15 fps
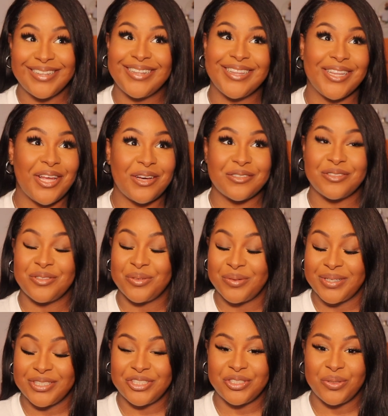long
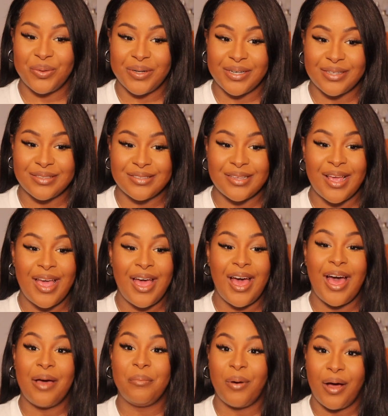story short,
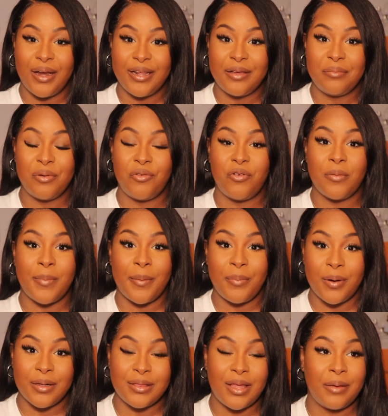I bought it before my
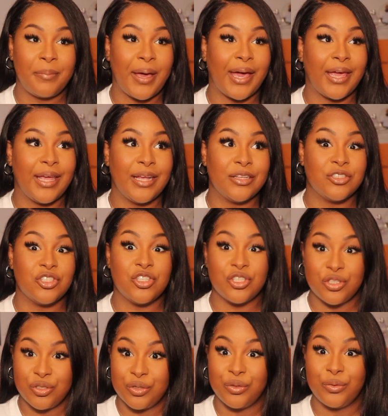birthday back in
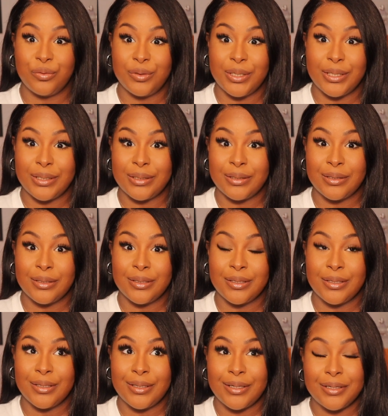June
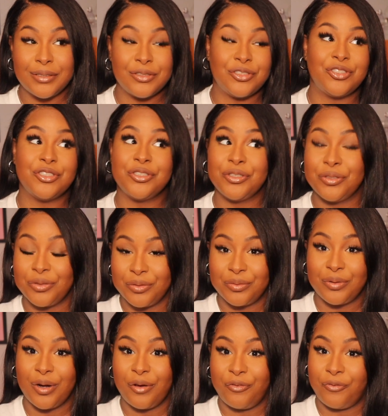
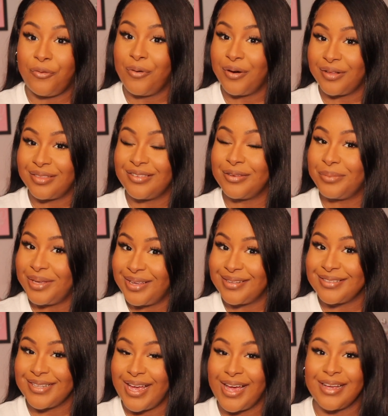4th to be
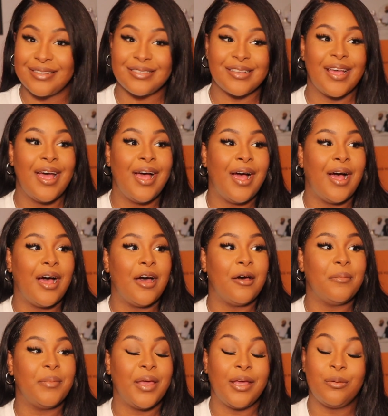exact.
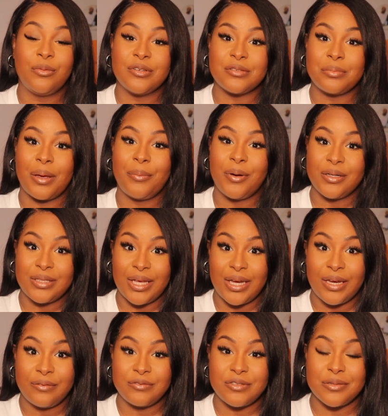It was my birthday
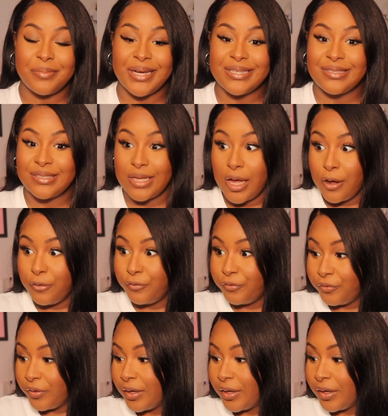gift to myself.